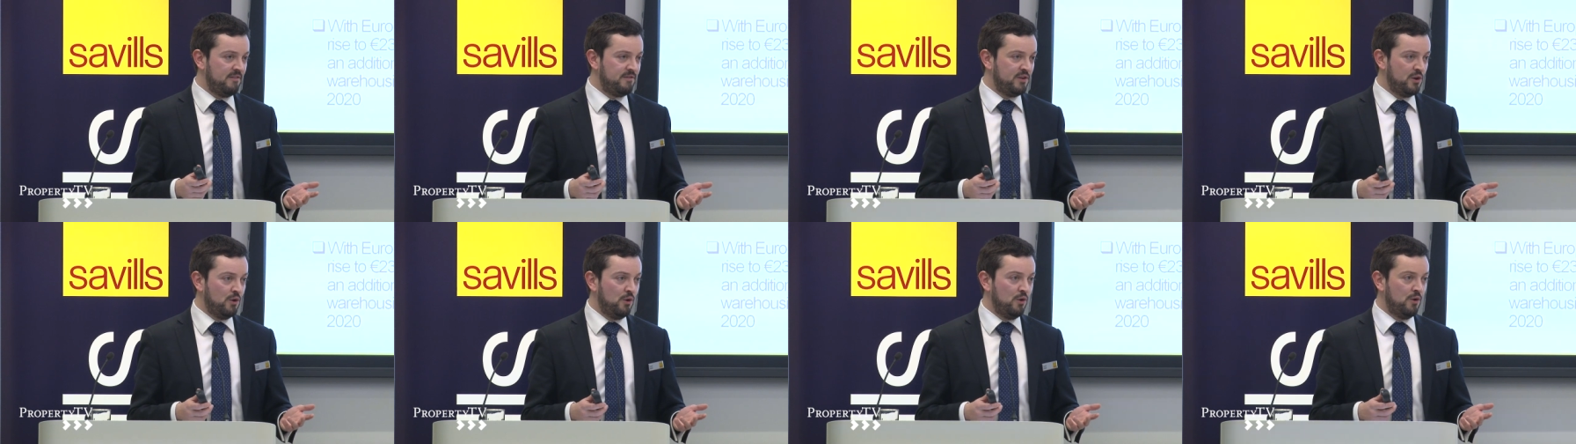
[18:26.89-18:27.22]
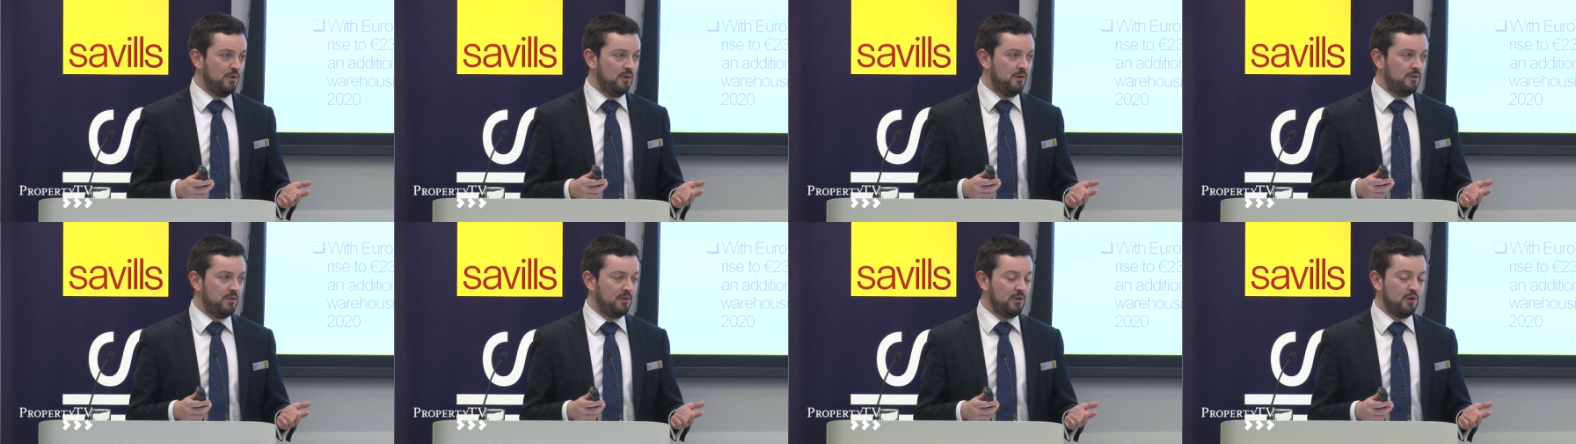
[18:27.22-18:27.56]

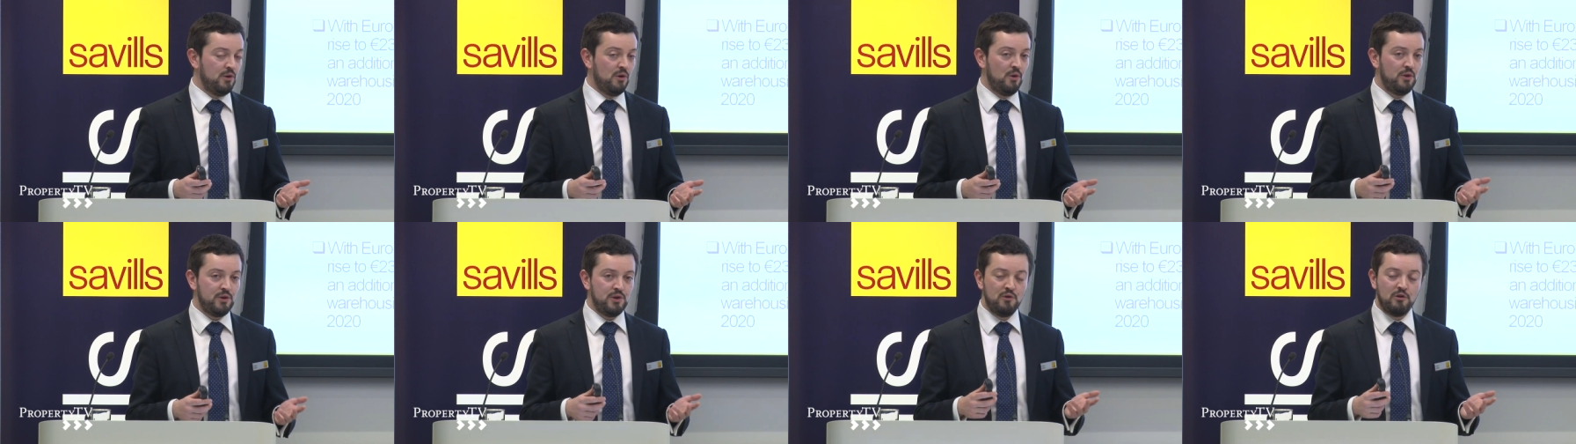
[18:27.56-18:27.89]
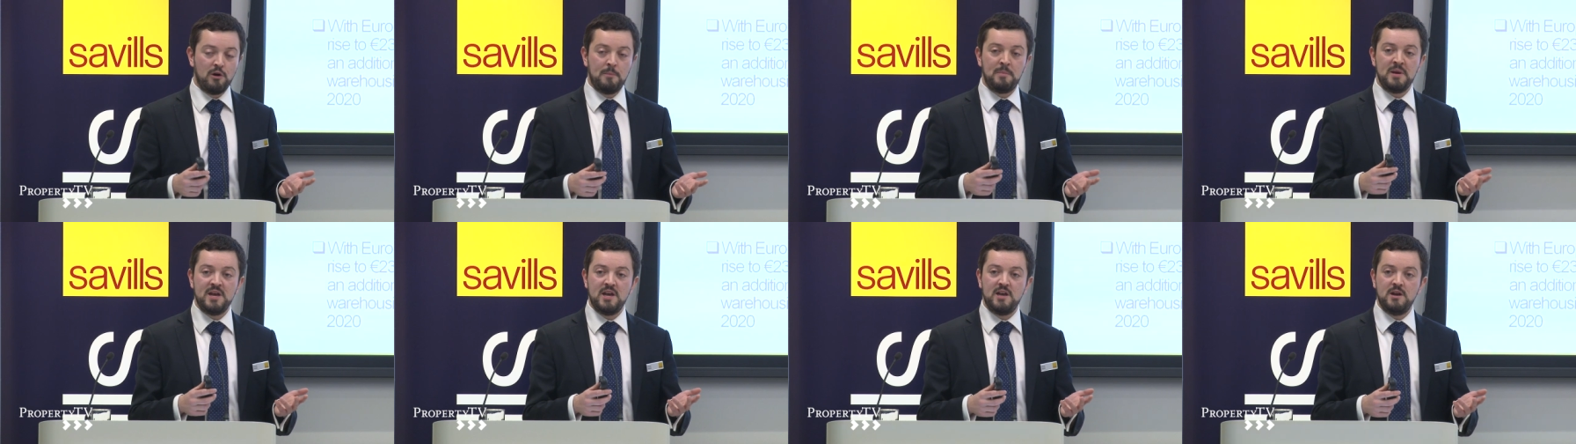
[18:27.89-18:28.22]
your
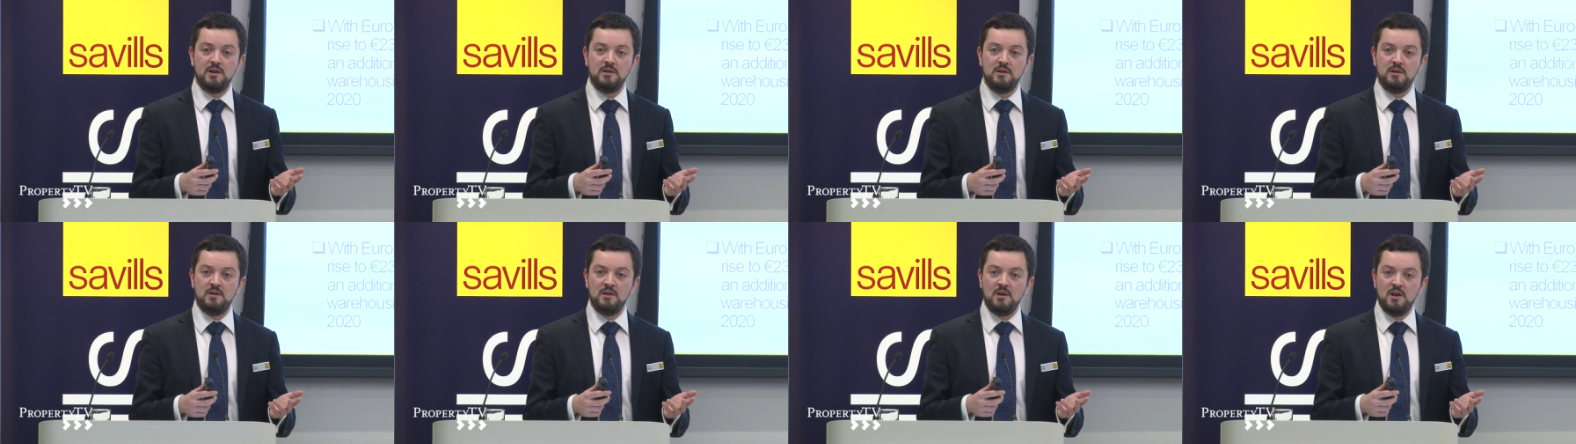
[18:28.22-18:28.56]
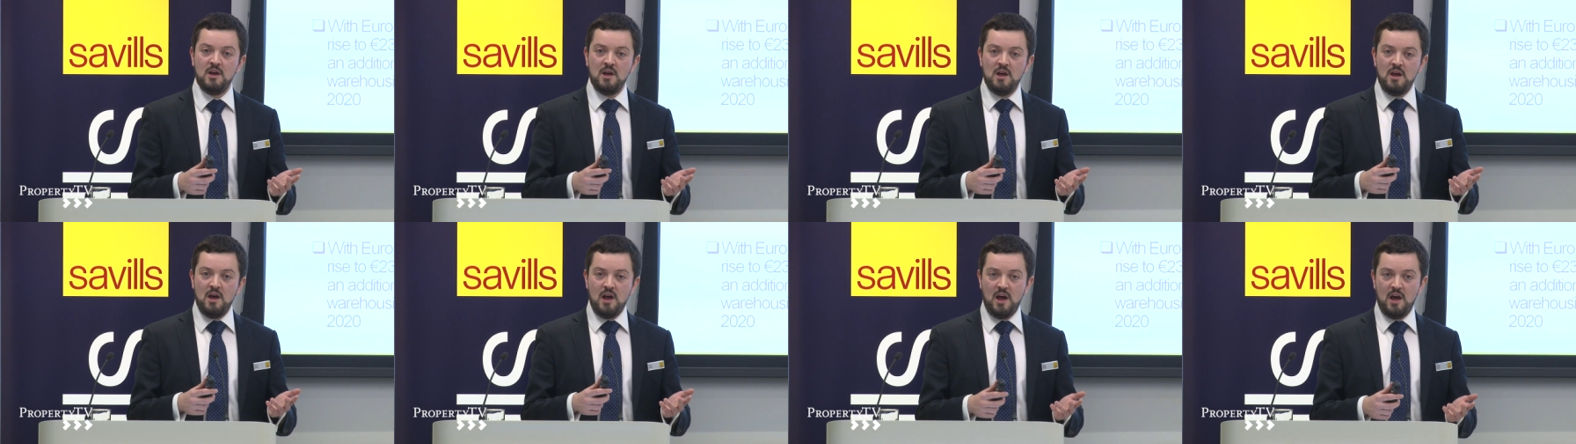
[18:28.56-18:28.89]
European
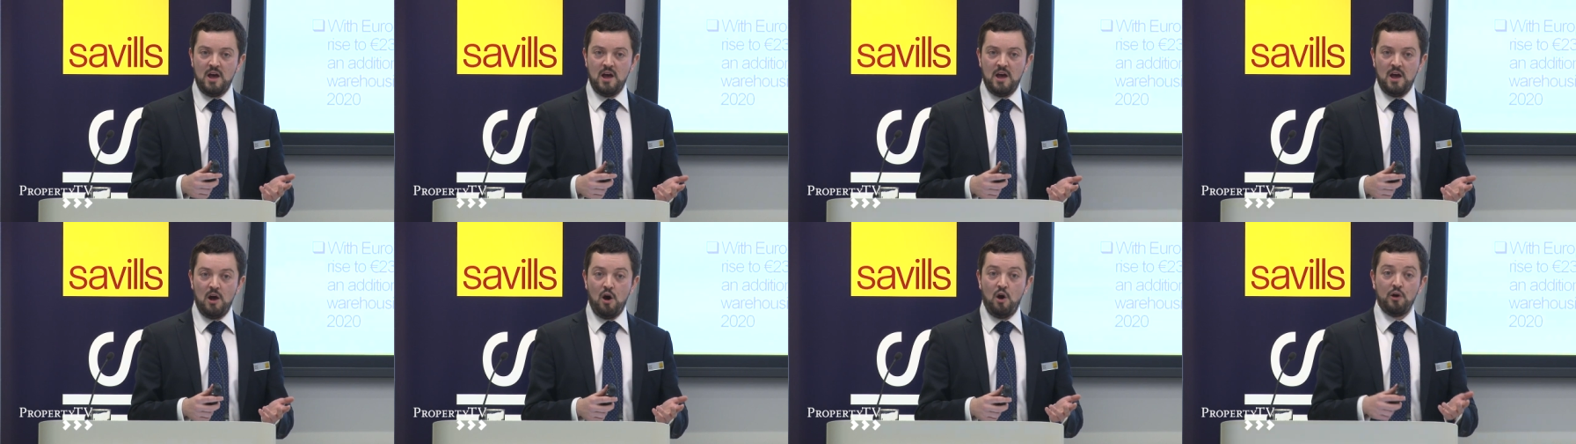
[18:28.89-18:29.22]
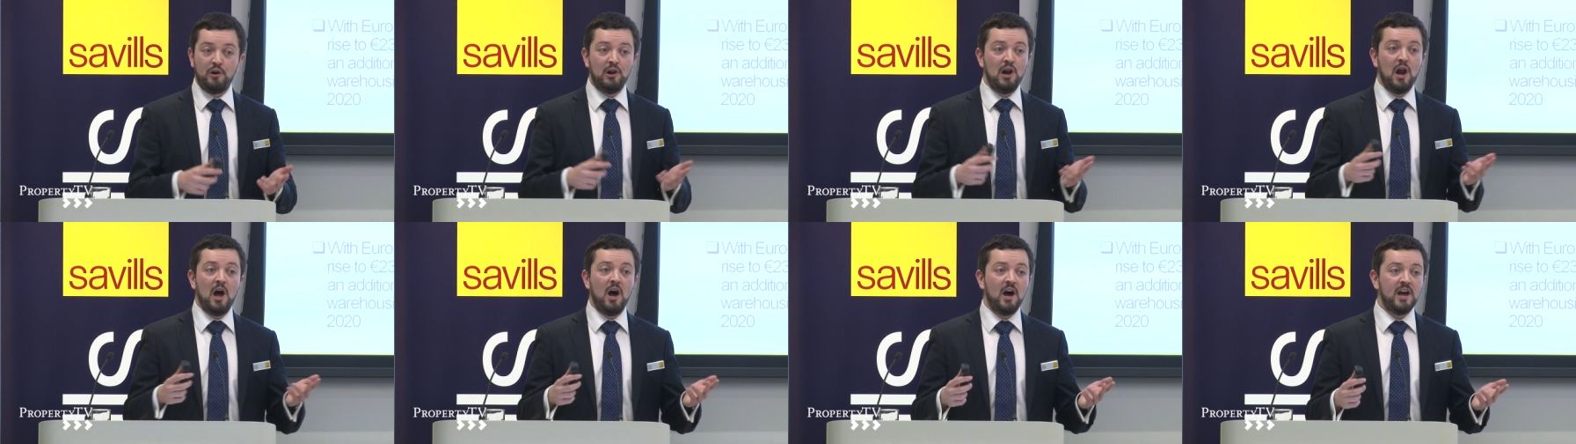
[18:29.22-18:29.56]

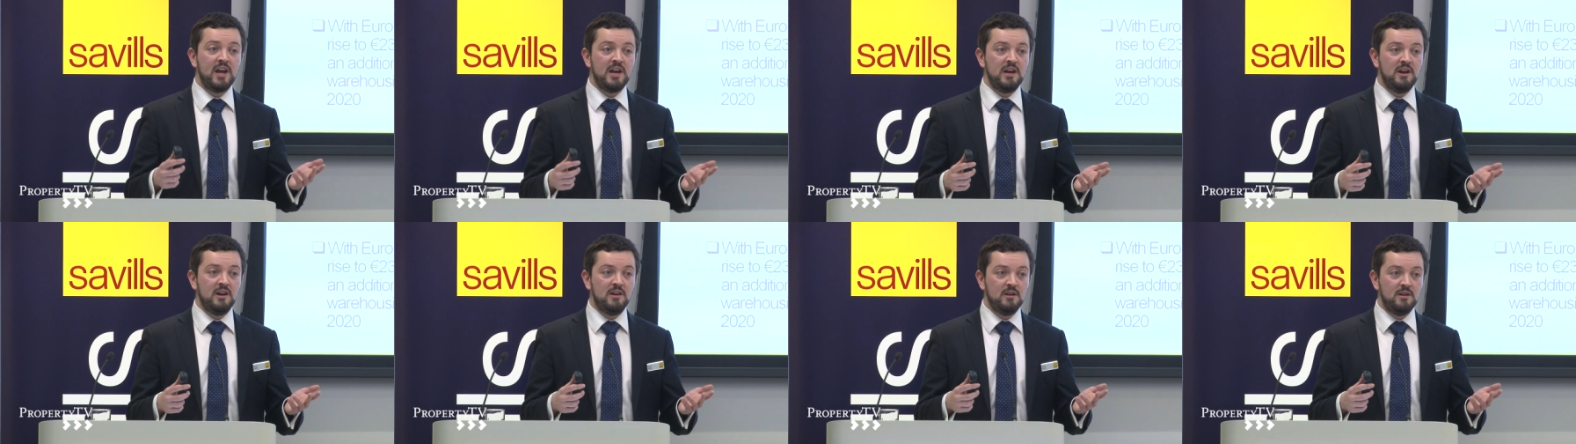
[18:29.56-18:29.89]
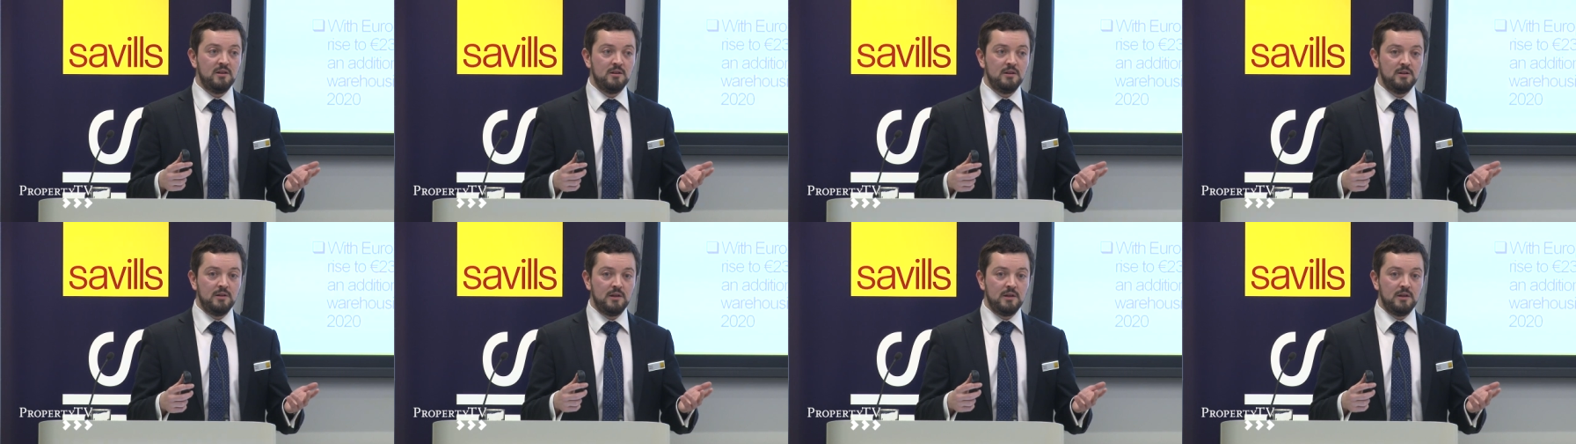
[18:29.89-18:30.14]
online